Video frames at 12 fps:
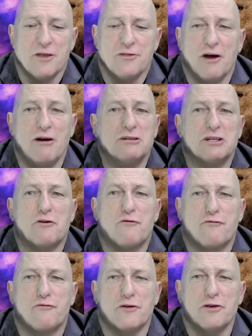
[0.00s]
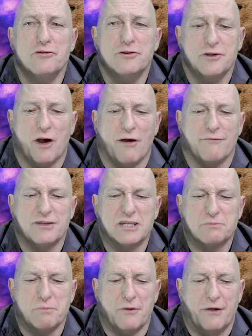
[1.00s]
those are the fruit of the
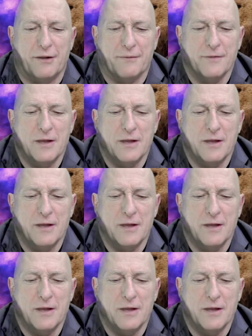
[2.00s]
Spirit.